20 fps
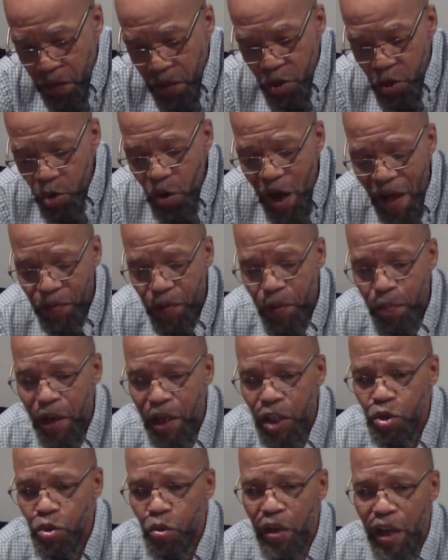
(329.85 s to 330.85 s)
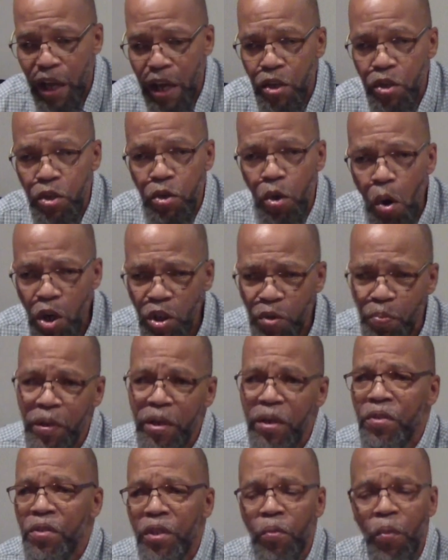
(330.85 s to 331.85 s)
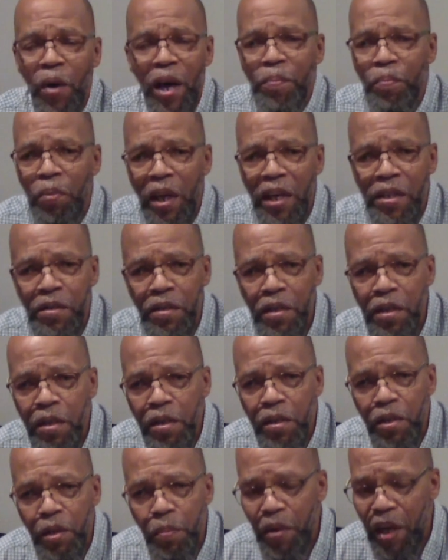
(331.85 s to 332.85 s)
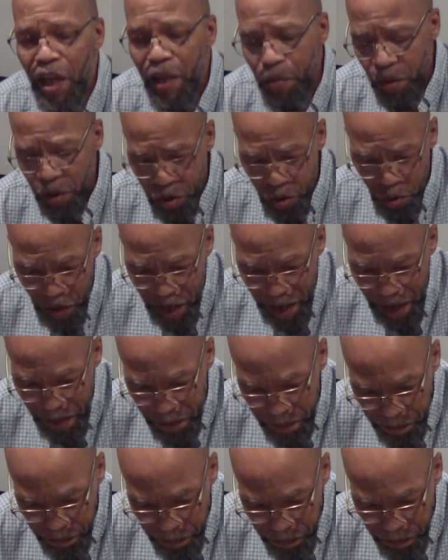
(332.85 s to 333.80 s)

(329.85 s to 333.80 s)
You have to make sure that your spirit is in the right place to be able to do that.